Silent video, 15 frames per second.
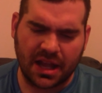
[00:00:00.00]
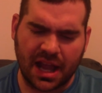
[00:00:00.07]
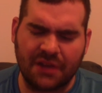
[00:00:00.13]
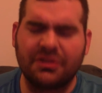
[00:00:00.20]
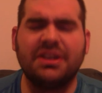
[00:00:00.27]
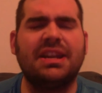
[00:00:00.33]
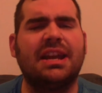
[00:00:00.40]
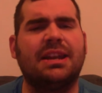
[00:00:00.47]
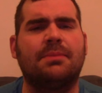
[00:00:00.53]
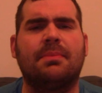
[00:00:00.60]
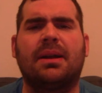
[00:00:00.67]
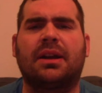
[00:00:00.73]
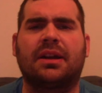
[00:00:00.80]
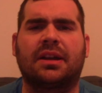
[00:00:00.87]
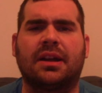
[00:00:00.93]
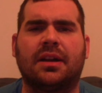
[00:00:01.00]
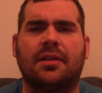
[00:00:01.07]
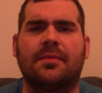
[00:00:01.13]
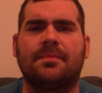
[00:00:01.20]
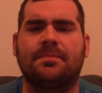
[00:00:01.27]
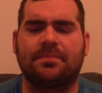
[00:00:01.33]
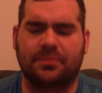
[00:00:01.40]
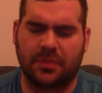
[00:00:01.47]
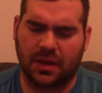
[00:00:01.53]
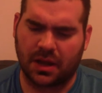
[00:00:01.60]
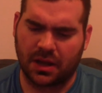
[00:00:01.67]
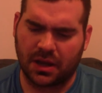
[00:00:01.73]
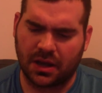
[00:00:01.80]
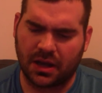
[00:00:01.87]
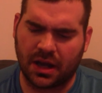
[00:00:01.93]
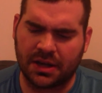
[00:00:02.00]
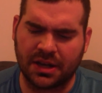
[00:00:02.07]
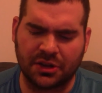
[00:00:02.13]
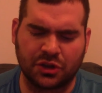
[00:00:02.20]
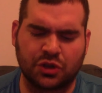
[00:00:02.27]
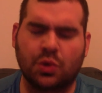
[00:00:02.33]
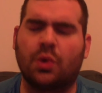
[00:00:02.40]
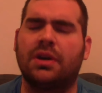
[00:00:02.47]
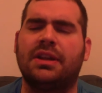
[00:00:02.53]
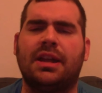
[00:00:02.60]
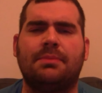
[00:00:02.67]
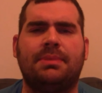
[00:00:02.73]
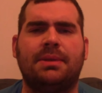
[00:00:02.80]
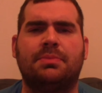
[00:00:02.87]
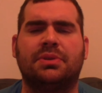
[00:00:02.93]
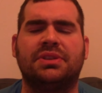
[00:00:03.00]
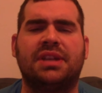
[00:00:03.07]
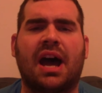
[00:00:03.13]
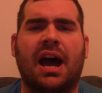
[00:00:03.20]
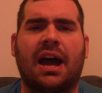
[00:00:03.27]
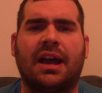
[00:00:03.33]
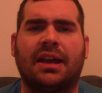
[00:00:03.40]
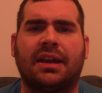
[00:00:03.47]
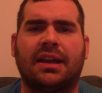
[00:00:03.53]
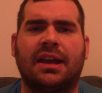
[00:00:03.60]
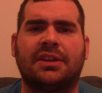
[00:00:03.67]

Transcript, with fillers: Every day in America, another 28 people die